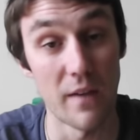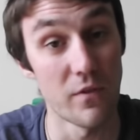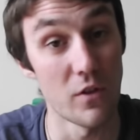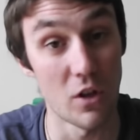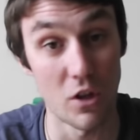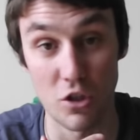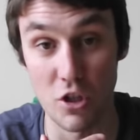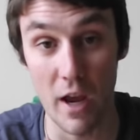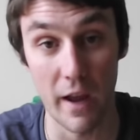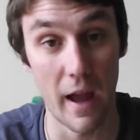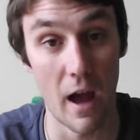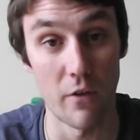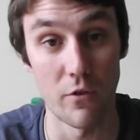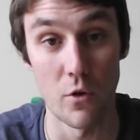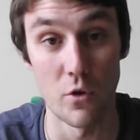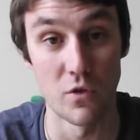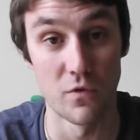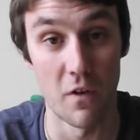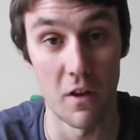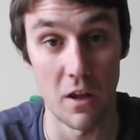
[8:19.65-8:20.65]
And you can check out
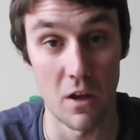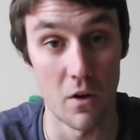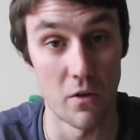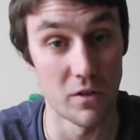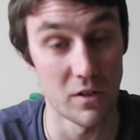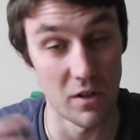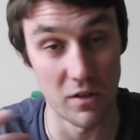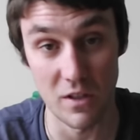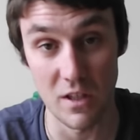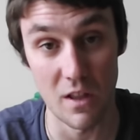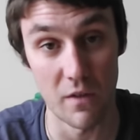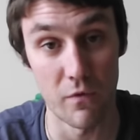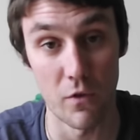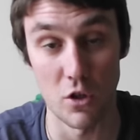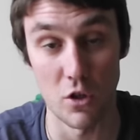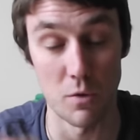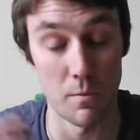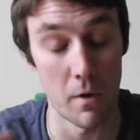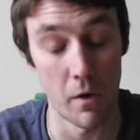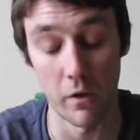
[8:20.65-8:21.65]
those videos to see the
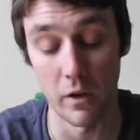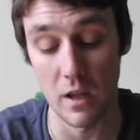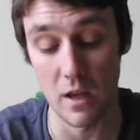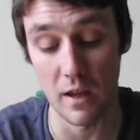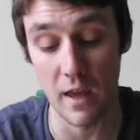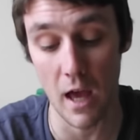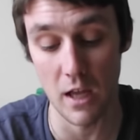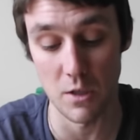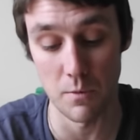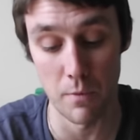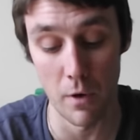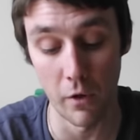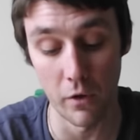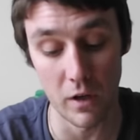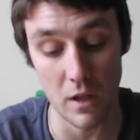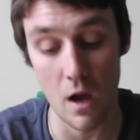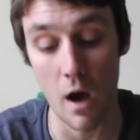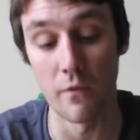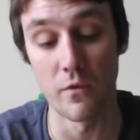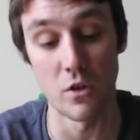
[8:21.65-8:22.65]
fishability and
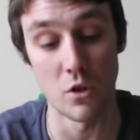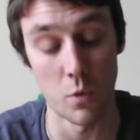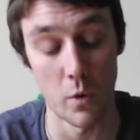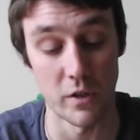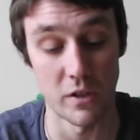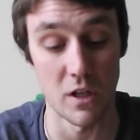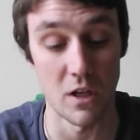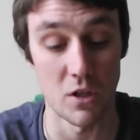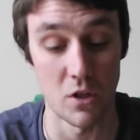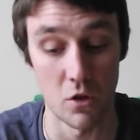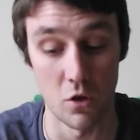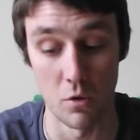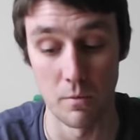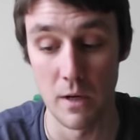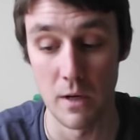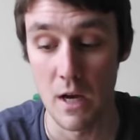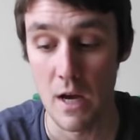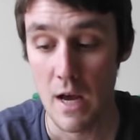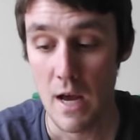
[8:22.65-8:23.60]
catchability of the Twisty tube.